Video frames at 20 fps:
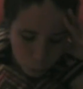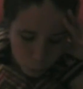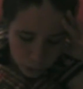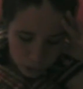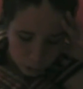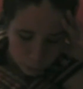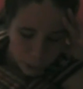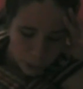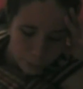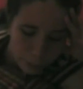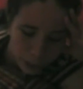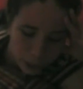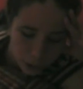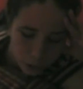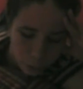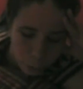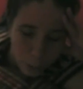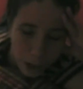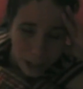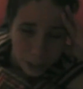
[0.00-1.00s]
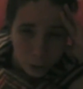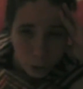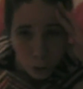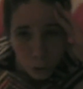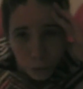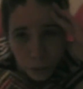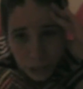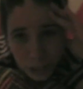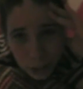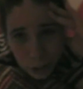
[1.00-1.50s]
I've switched my major from
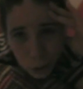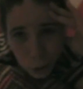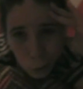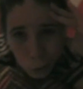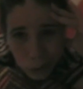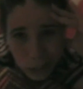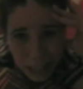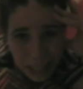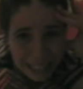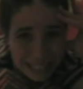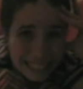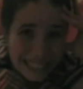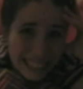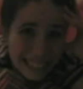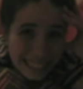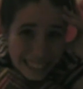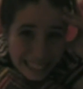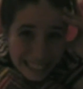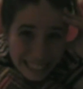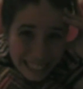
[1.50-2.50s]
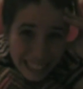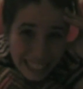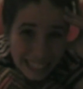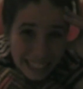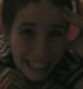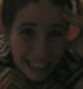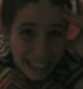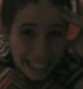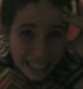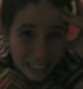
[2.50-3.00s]
astrophysics to classics,
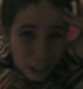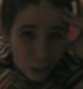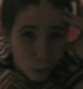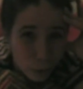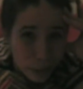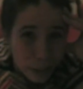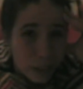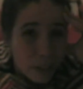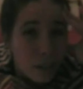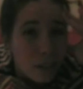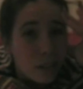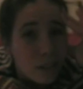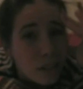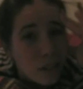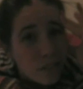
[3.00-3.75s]
Latin and Greek,